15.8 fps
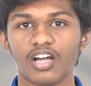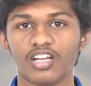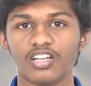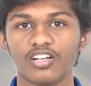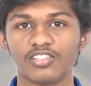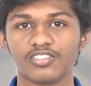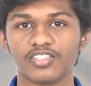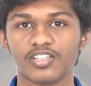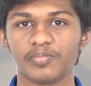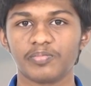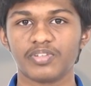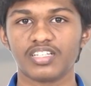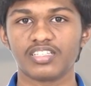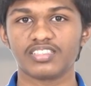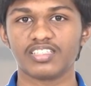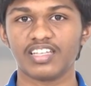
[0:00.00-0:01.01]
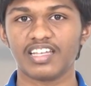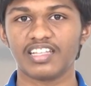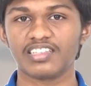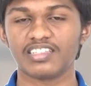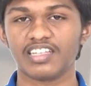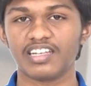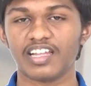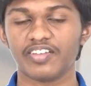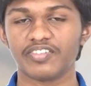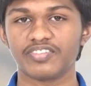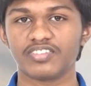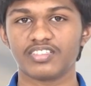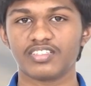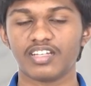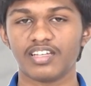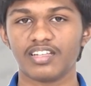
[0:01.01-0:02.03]
I also embraced the healthy
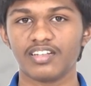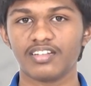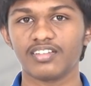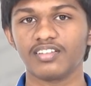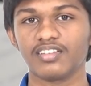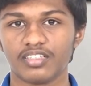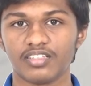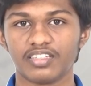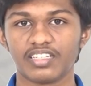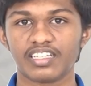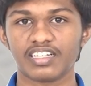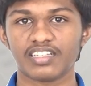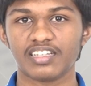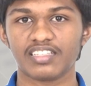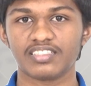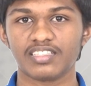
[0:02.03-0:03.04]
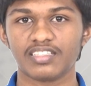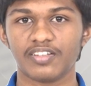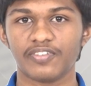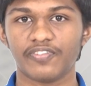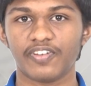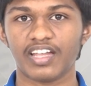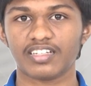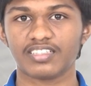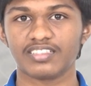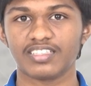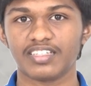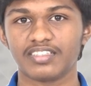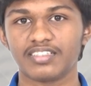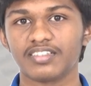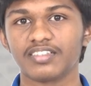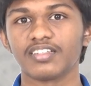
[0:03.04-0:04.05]
lifestyle, recognizing the fact
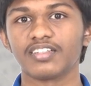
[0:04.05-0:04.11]
that